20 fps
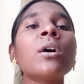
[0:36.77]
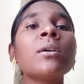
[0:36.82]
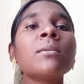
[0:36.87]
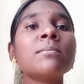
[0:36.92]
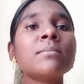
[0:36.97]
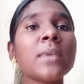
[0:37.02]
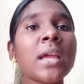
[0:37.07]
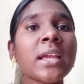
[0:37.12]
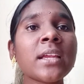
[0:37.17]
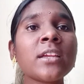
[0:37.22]

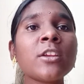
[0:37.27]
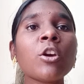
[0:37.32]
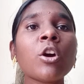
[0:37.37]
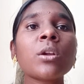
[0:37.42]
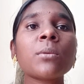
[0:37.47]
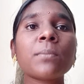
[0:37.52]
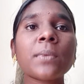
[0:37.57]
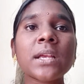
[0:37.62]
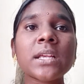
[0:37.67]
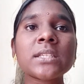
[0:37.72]
make
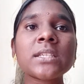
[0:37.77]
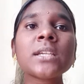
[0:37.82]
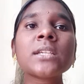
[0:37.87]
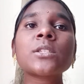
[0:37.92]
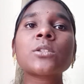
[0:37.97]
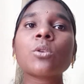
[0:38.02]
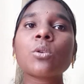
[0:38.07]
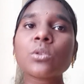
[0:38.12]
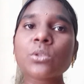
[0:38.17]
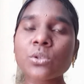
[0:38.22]
your basics
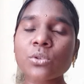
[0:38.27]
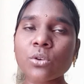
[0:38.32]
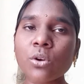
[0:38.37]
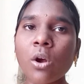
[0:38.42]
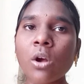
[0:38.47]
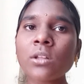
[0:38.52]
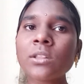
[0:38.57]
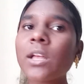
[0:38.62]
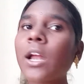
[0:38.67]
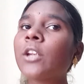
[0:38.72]
so
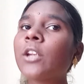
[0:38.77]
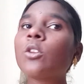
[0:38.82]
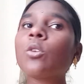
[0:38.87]
strong that